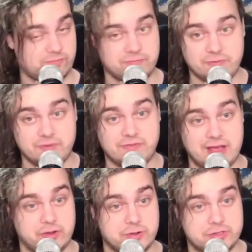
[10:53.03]
The
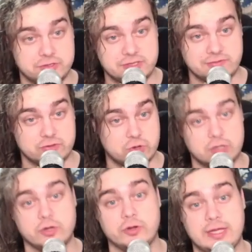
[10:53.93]
Flying Oysters have
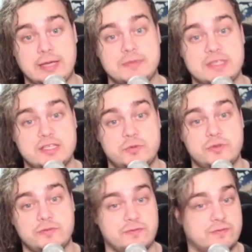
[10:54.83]
strong early game sense with
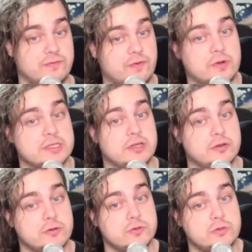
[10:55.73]
a focus on
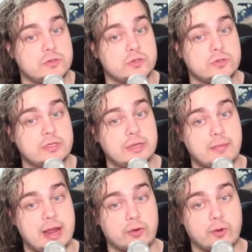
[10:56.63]
neutral control and
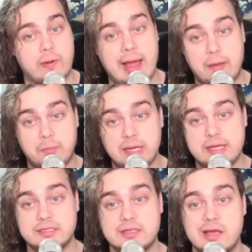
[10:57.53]
micro
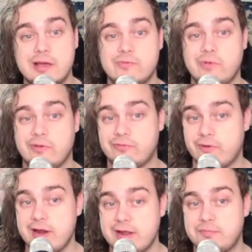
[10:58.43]
outplays, while
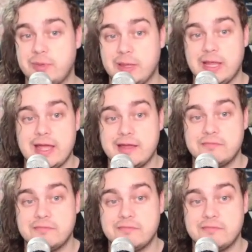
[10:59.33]
Frank play